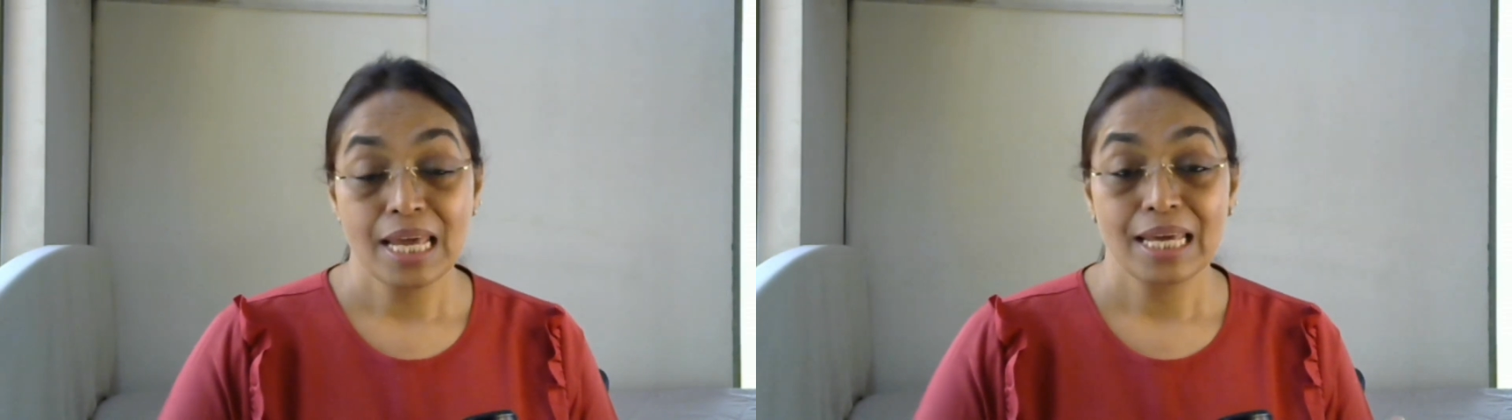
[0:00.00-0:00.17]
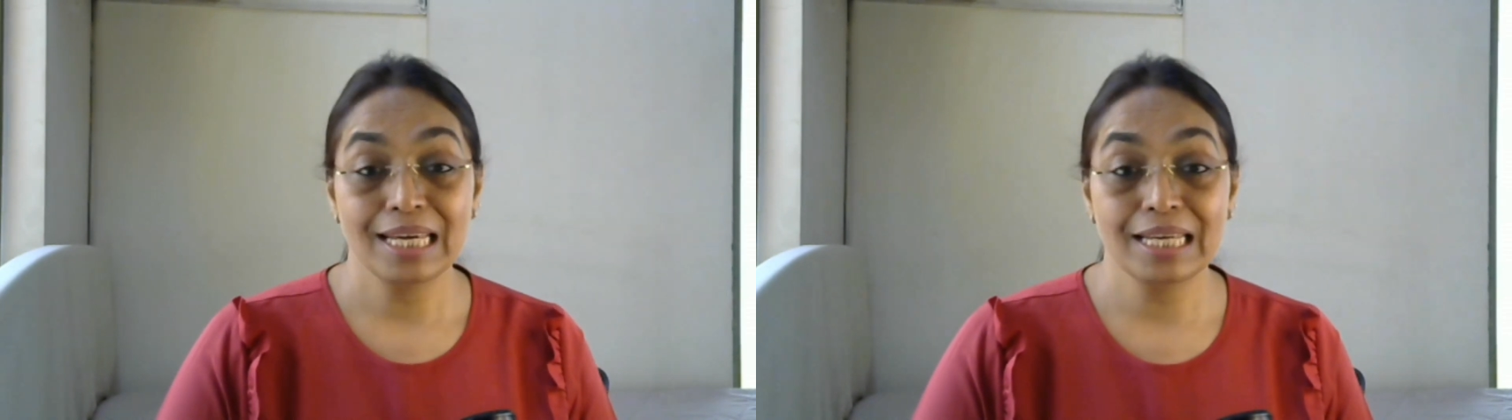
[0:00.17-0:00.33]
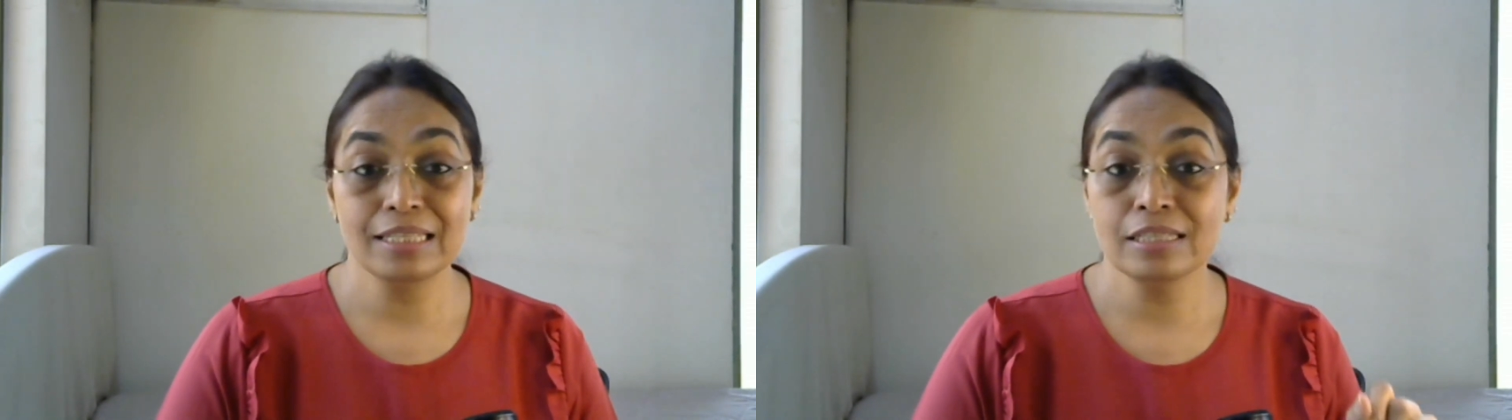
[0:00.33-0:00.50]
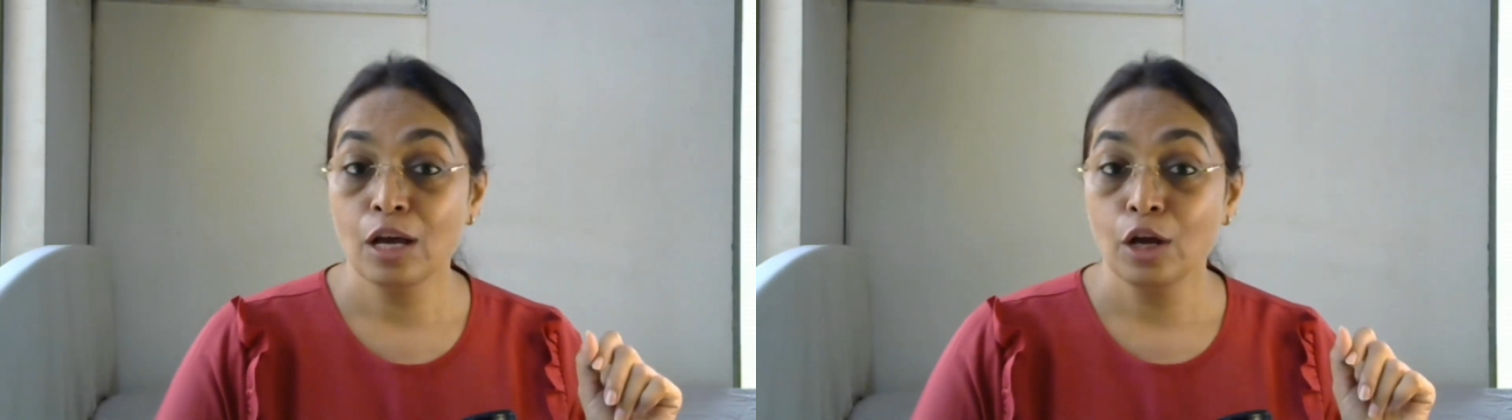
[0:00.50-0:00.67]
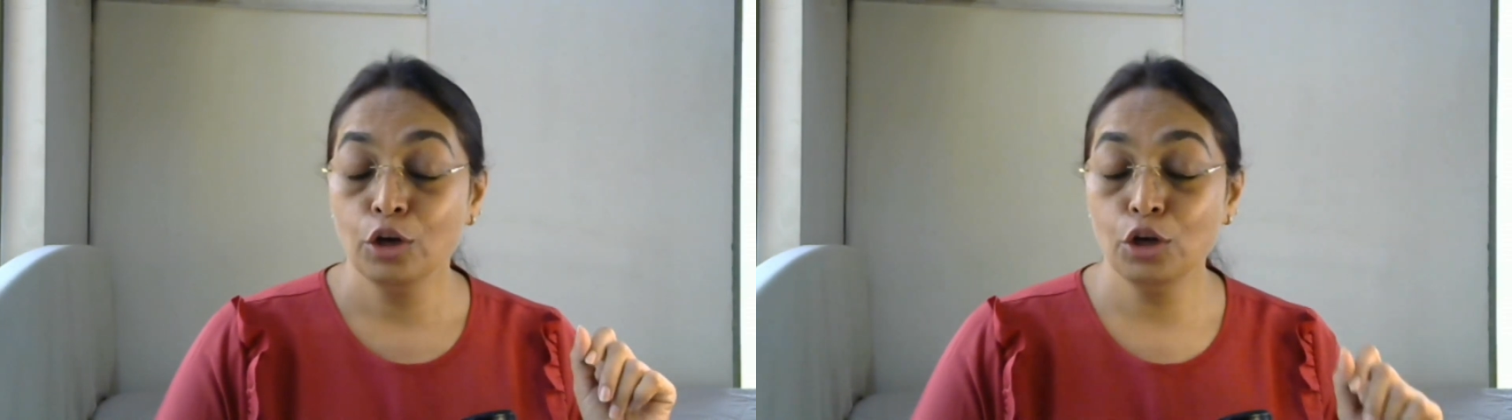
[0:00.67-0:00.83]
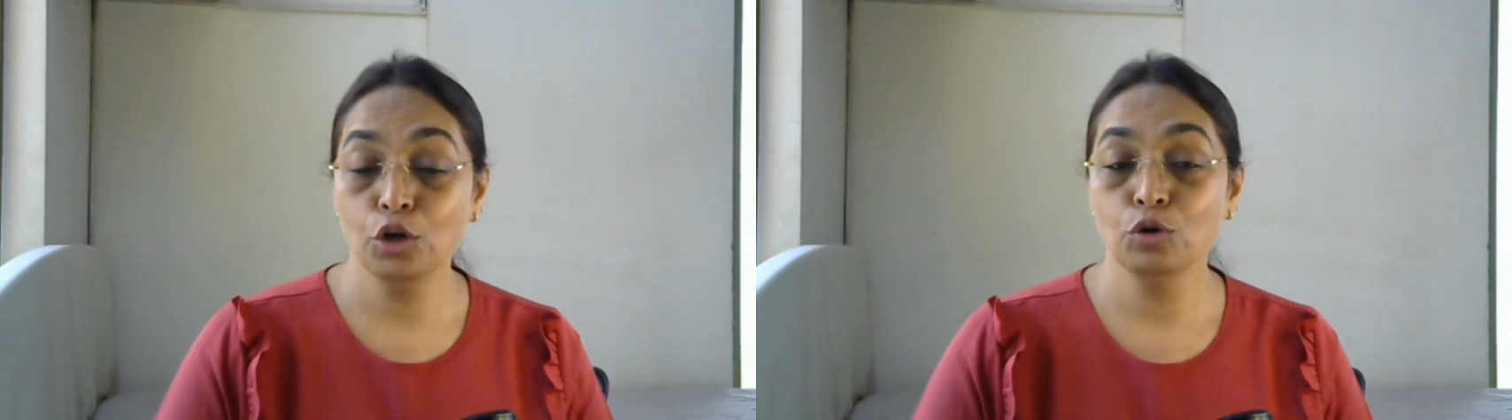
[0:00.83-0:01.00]
It's
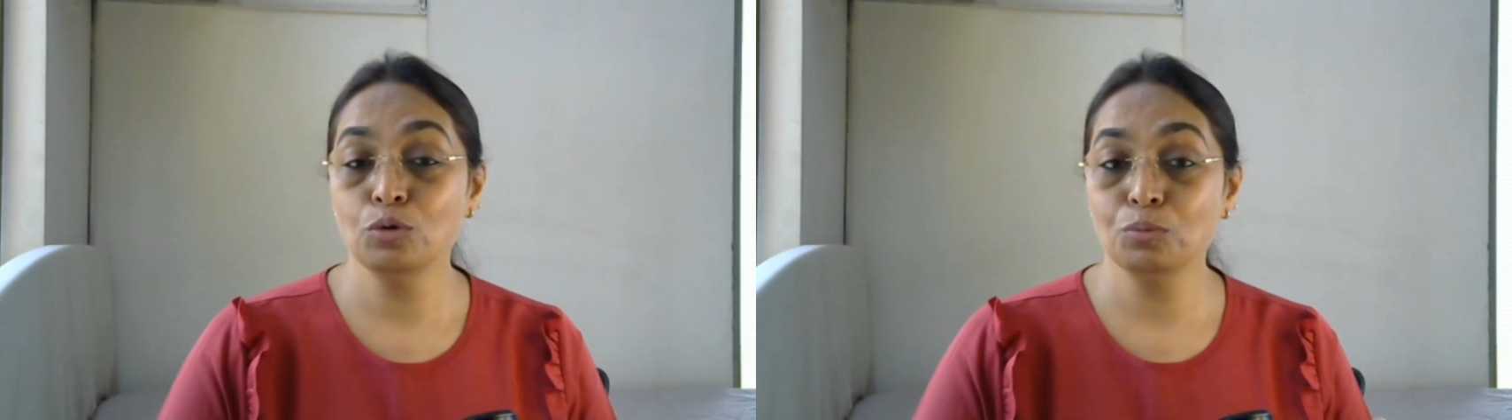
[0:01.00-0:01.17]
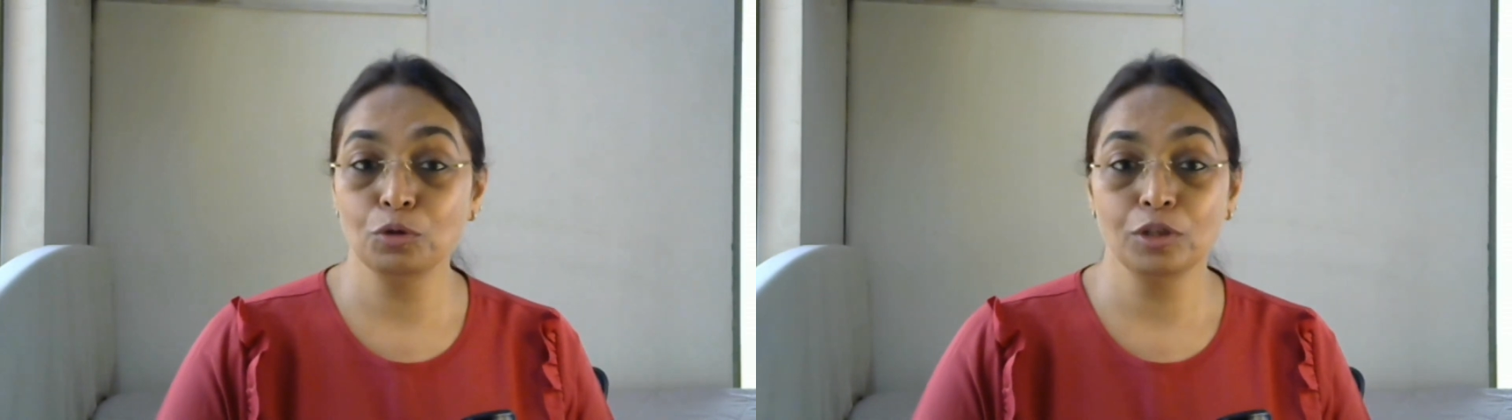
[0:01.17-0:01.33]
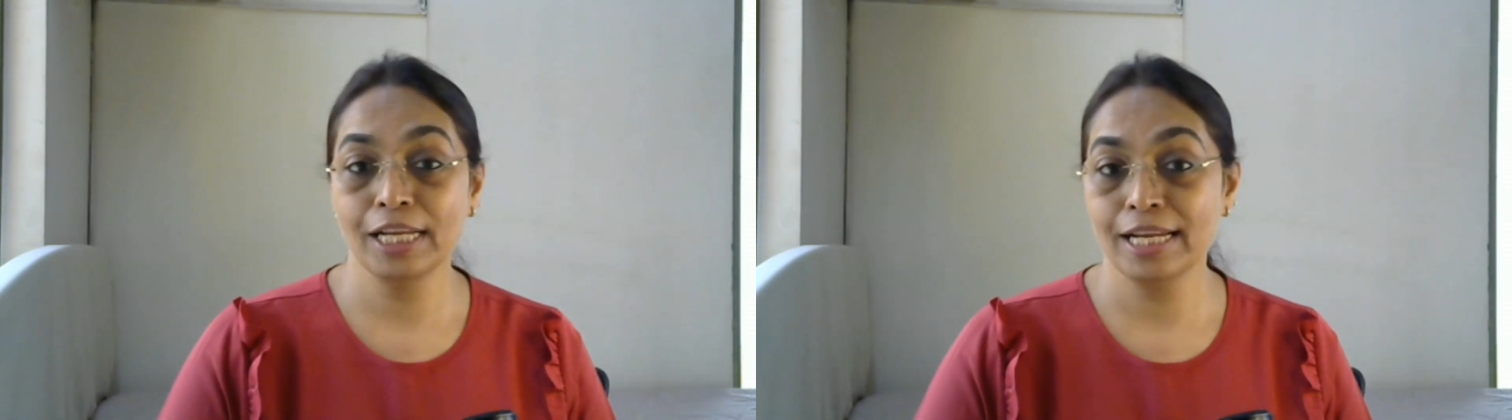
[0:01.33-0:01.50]
new moon